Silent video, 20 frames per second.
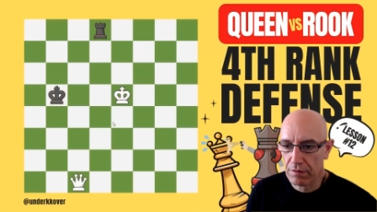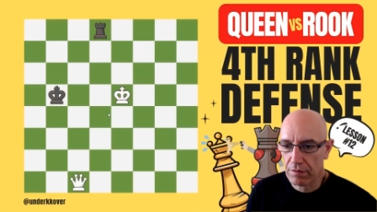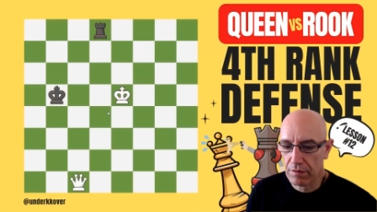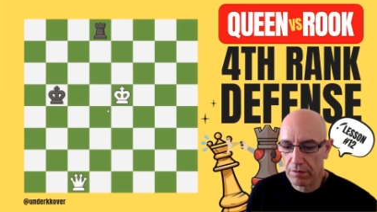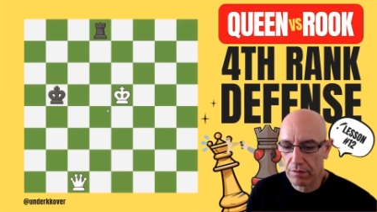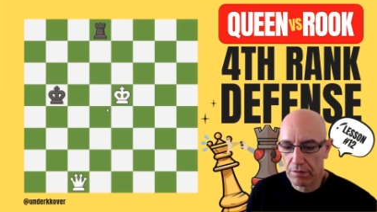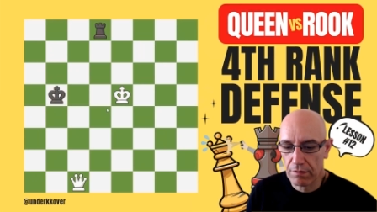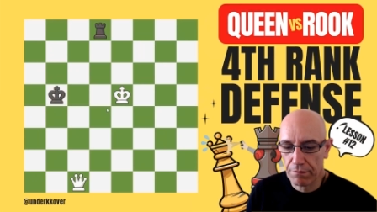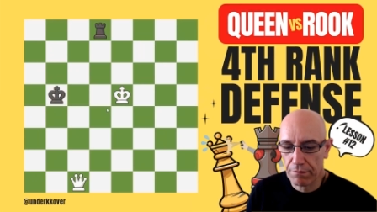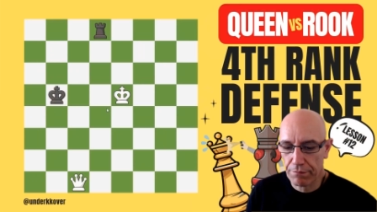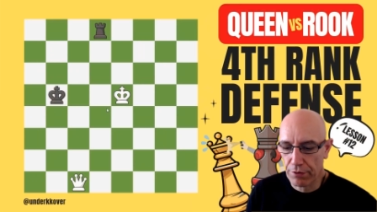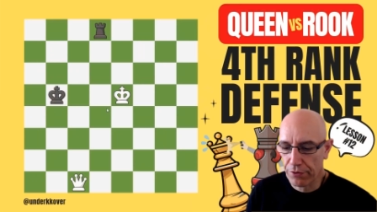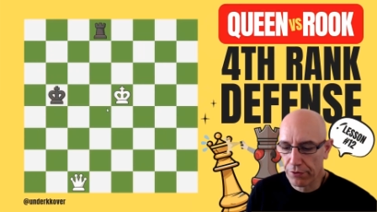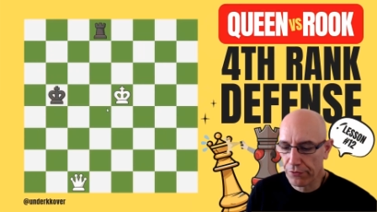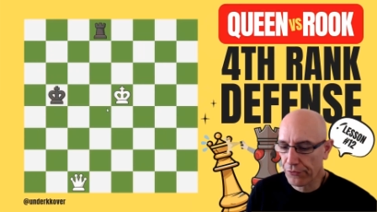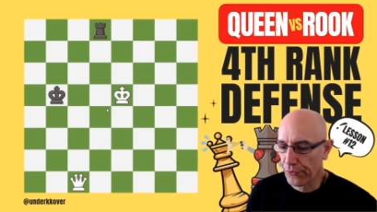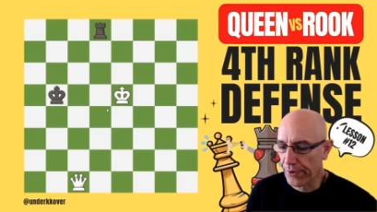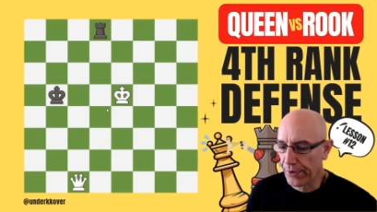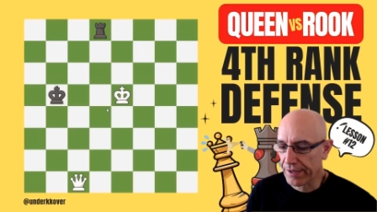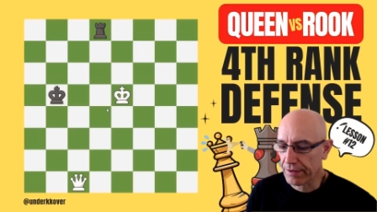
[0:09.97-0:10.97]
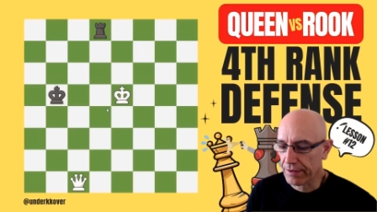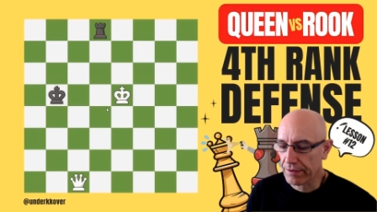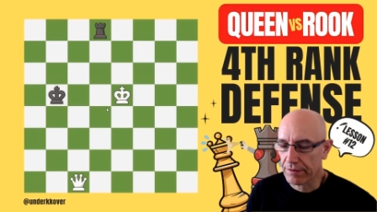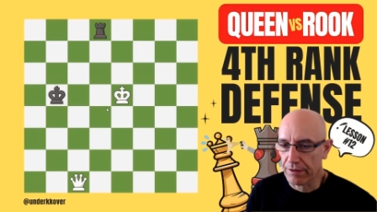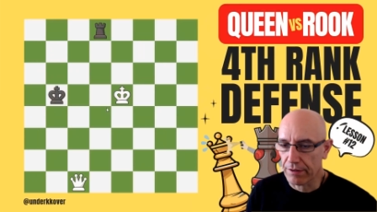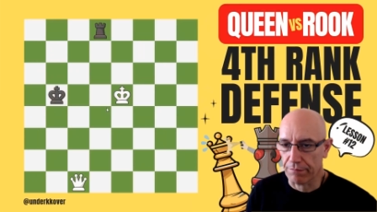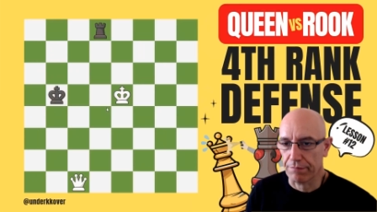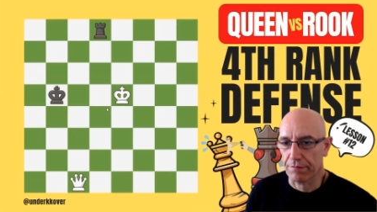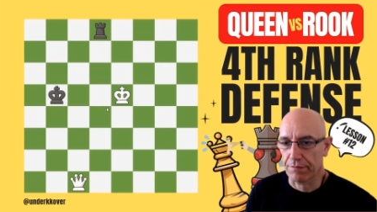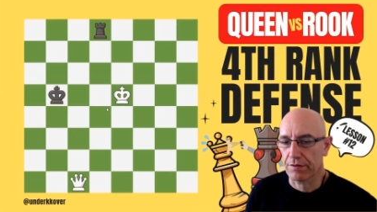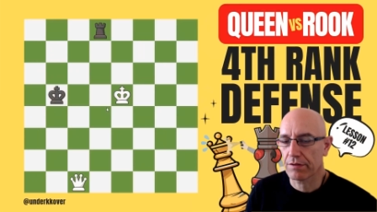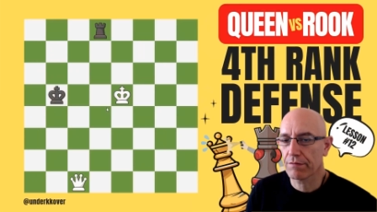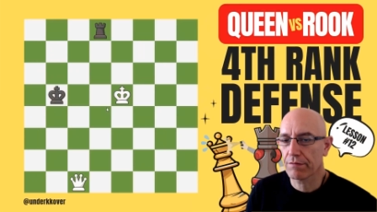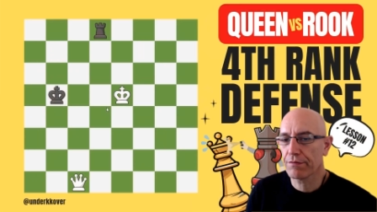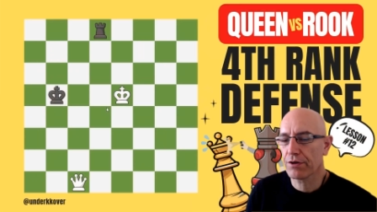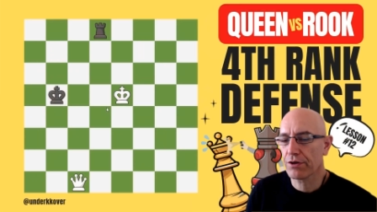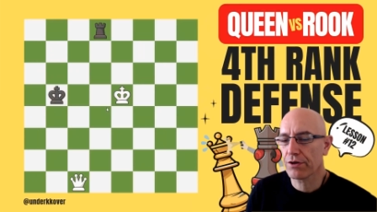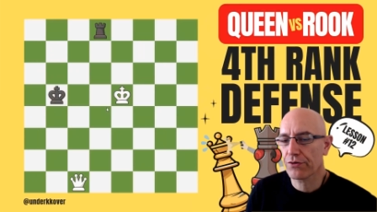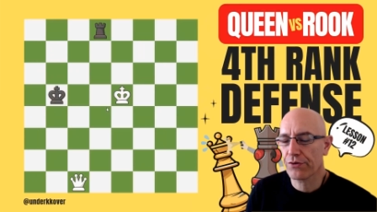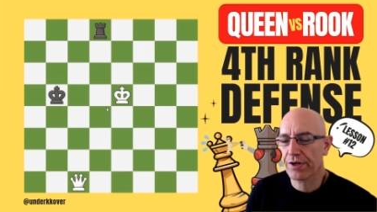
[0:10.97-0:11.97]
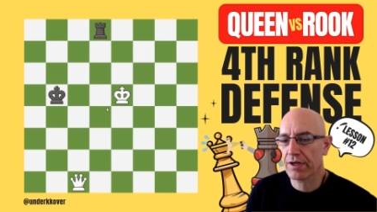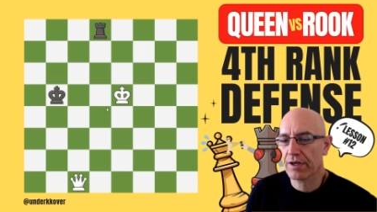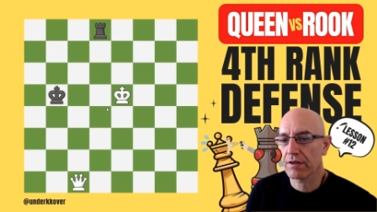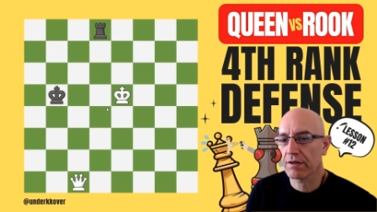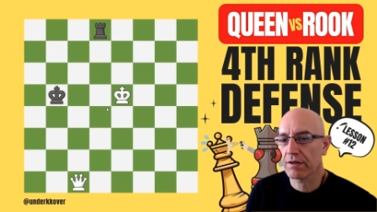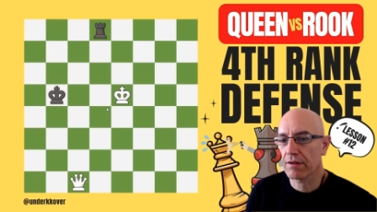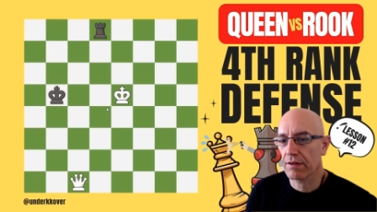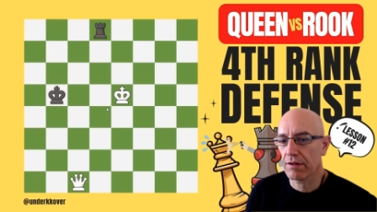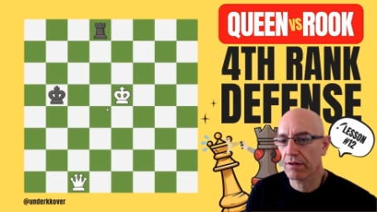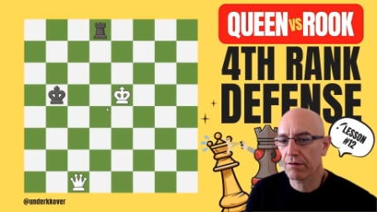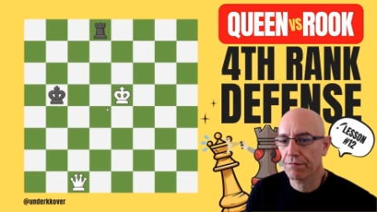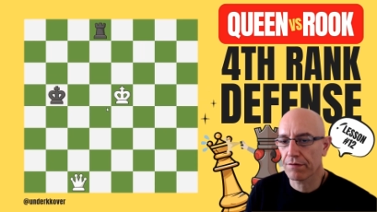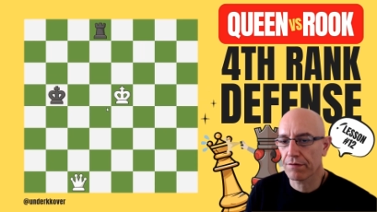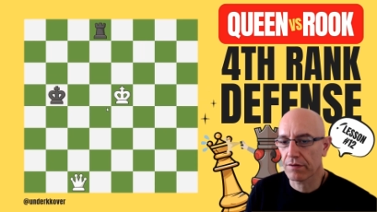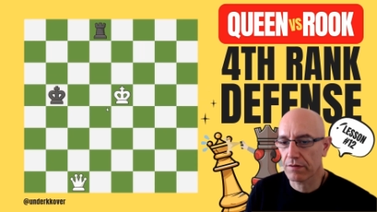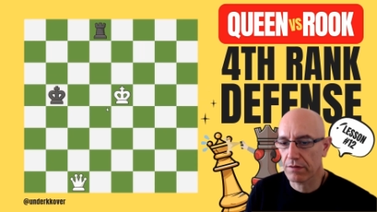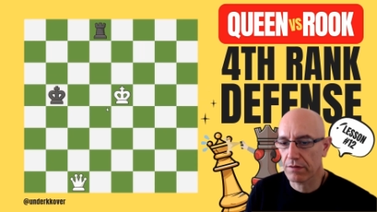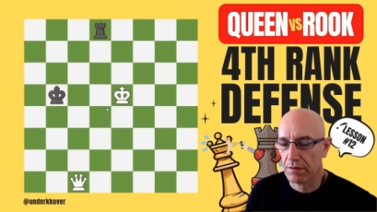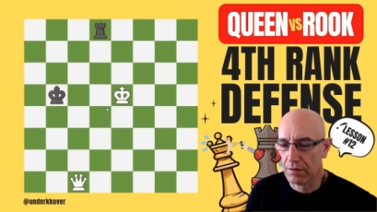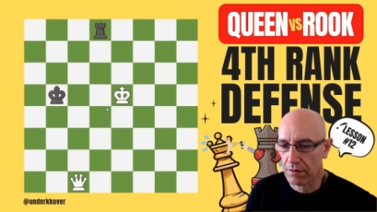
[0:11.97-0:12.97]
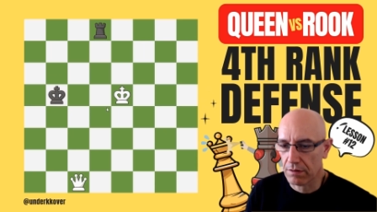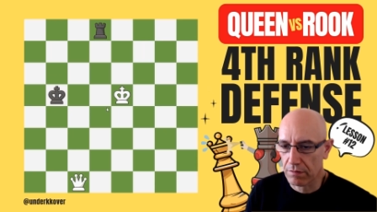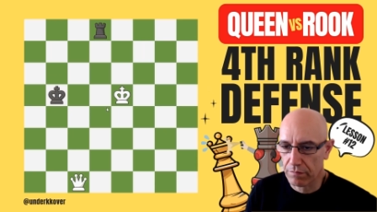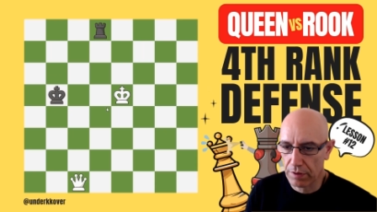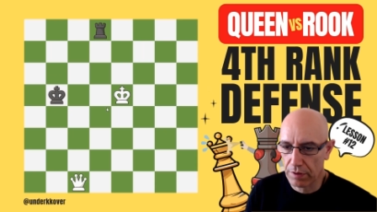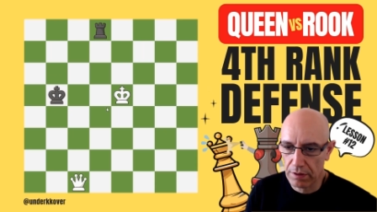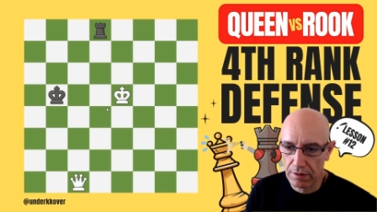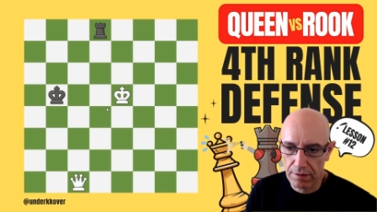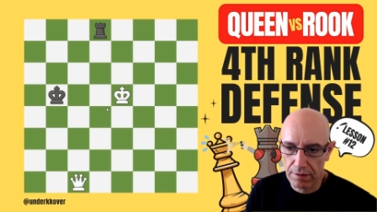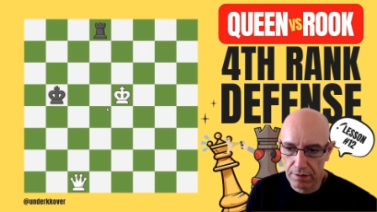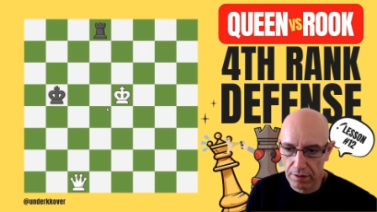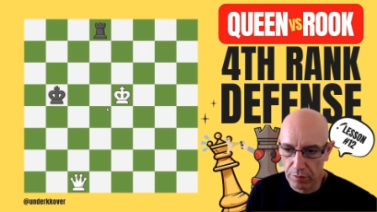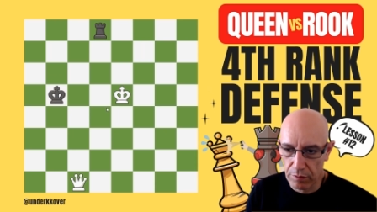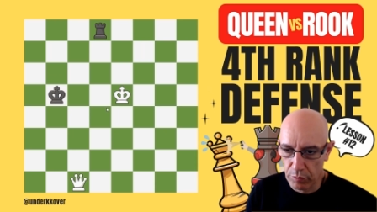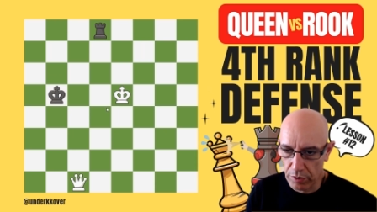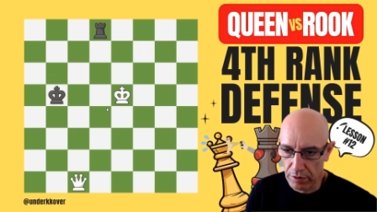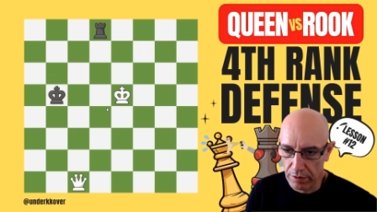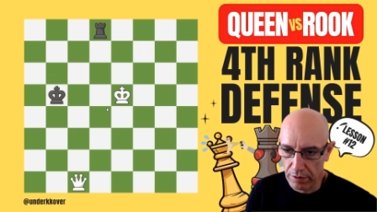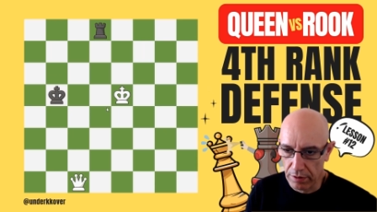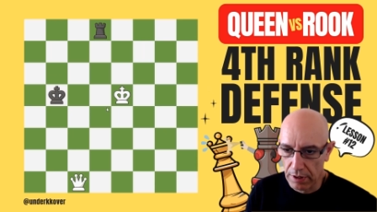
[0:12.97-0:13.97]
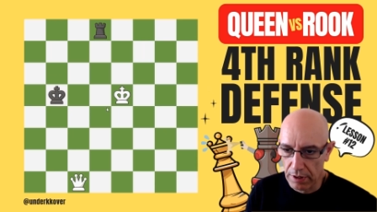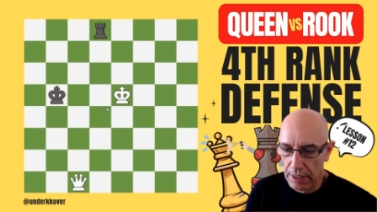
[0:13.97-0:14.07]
the fourth rank defense. The fourth rank defense is very similar